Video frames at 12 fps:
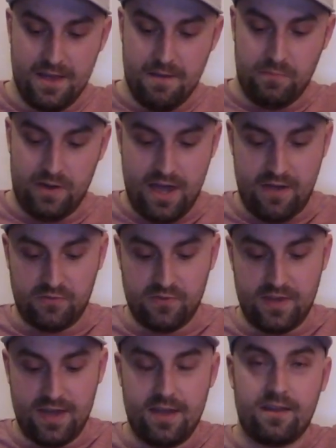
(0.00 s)
But after
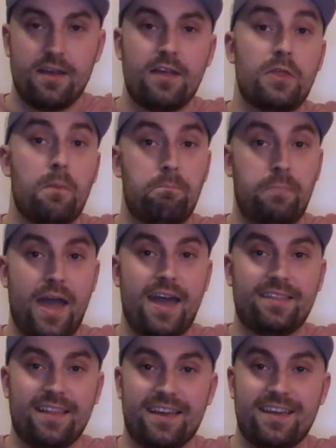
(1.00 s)
that, the
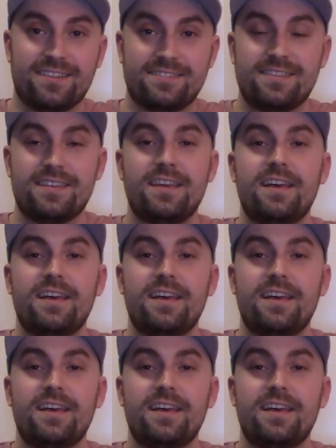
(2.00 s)
Badlands.